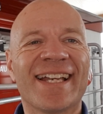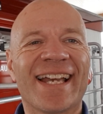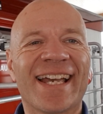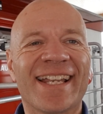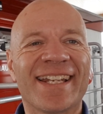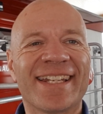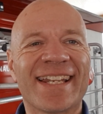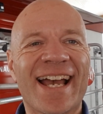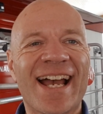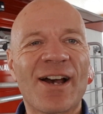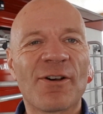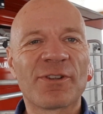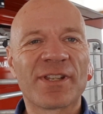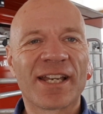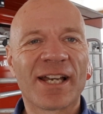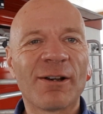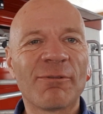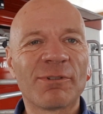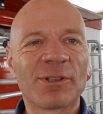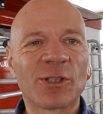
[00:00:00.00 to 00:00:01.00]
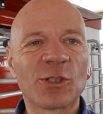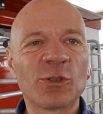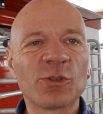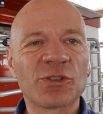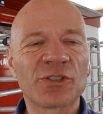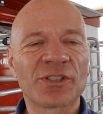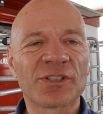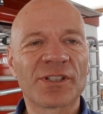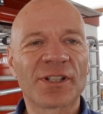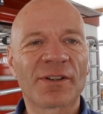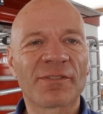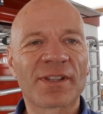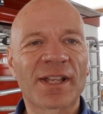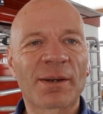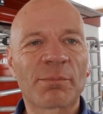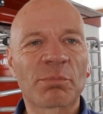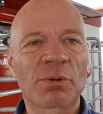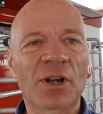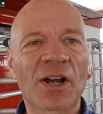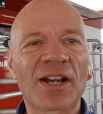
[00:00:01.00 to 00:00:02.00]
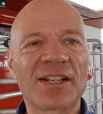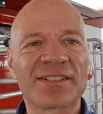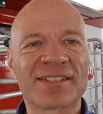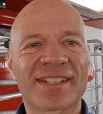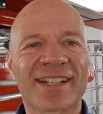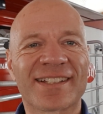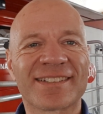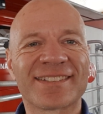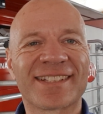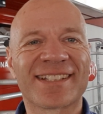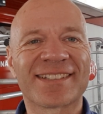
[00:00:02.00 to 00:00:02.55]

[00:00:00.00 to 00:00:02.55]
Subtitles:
and now the evolution of that process